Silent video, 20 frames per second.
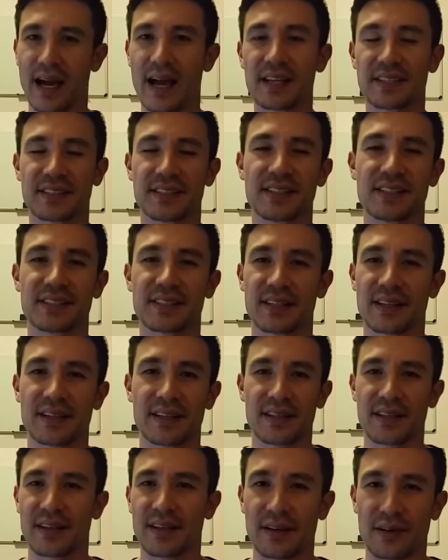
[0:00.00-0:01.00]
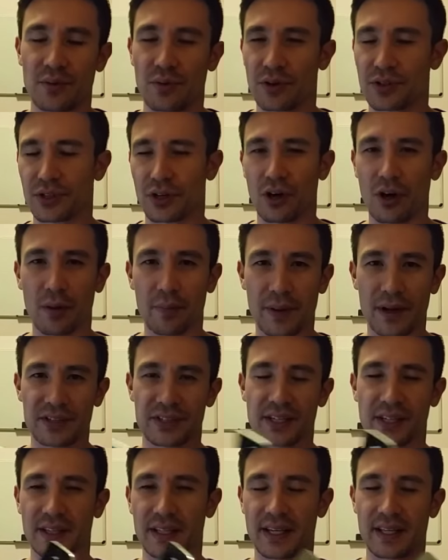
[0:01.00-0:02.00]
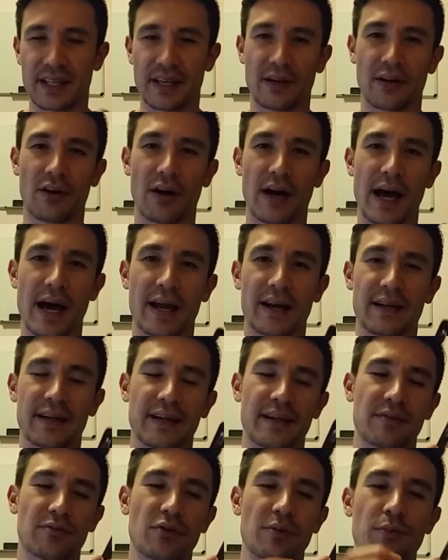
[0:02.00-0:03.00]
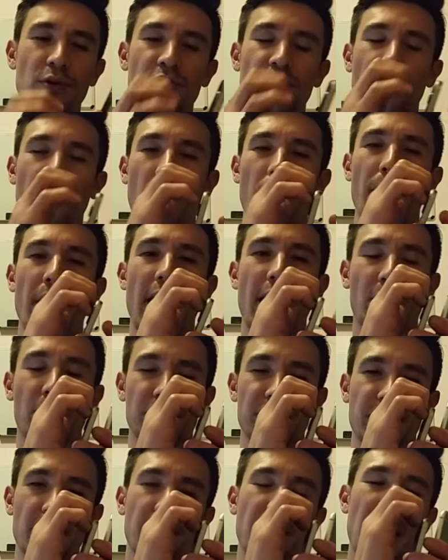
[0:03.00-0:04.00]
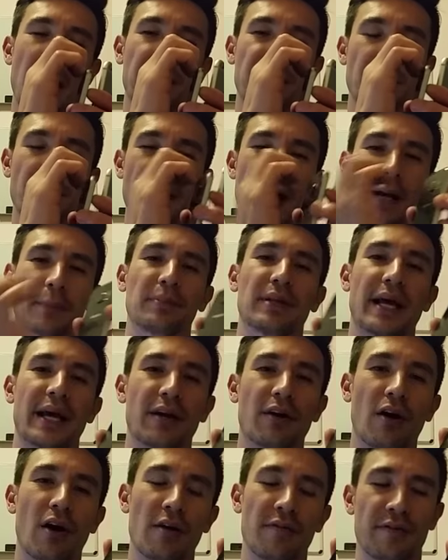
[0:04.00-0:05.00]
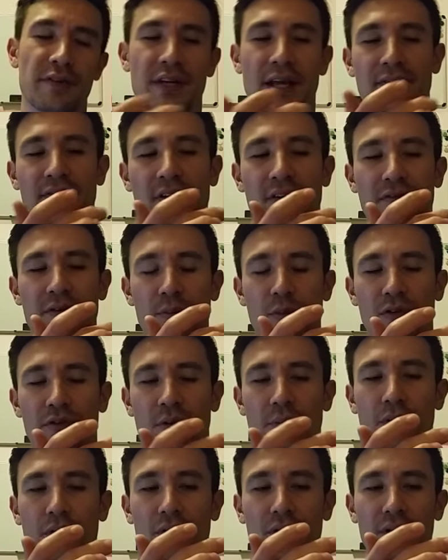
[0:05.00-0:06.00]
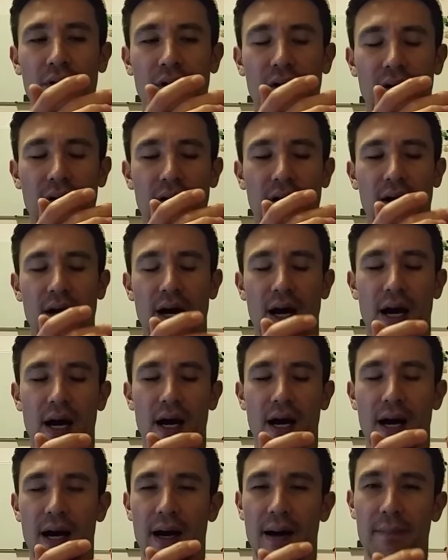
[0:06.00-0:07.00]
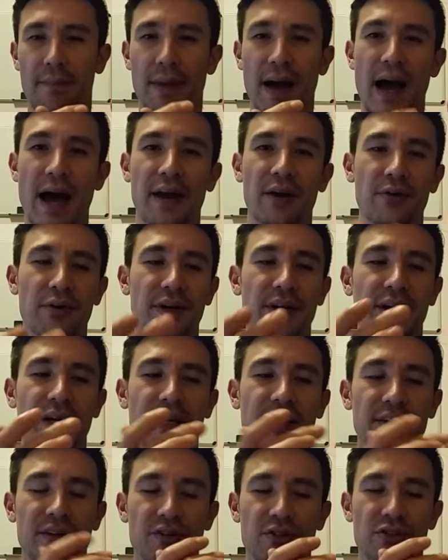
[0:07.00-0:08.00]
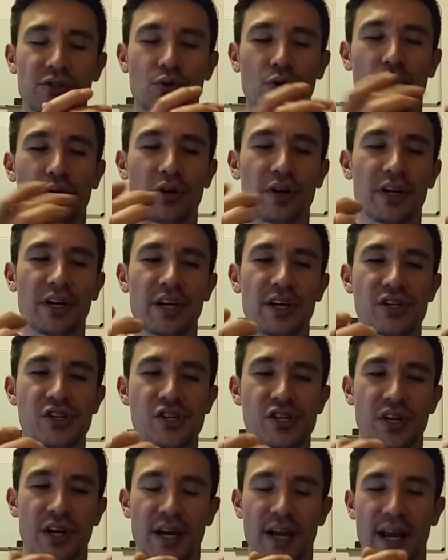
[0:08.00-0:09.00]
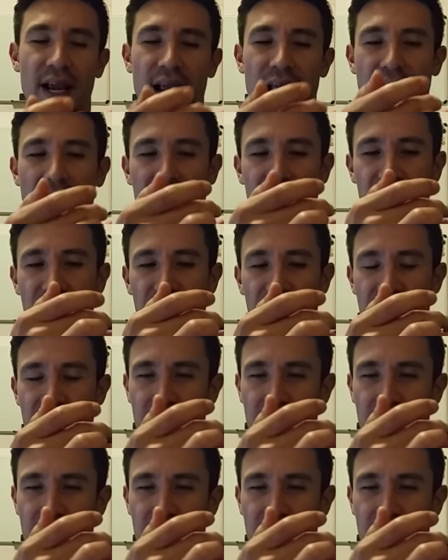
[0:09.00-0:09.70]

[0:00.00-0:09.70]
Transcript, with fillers: S's, it was all basically, it all had a removable back where you can pop the back plate off, and you have a removable battery, your storage, and you